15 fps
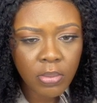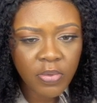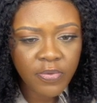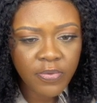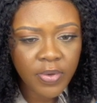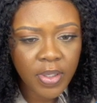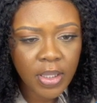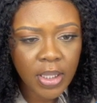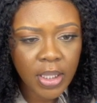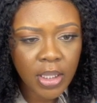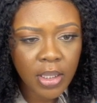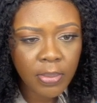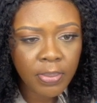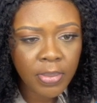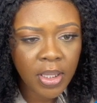I'm gonna find like
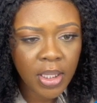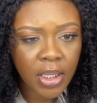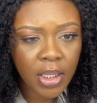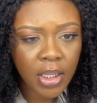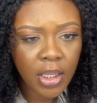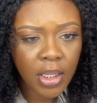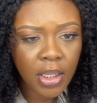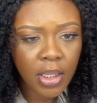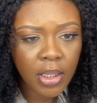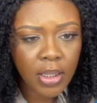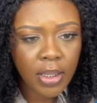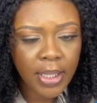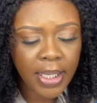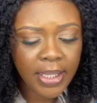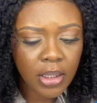a pink
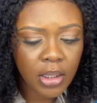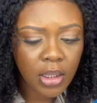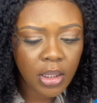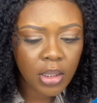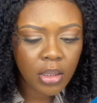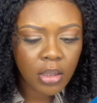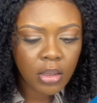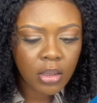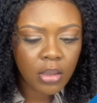lightning.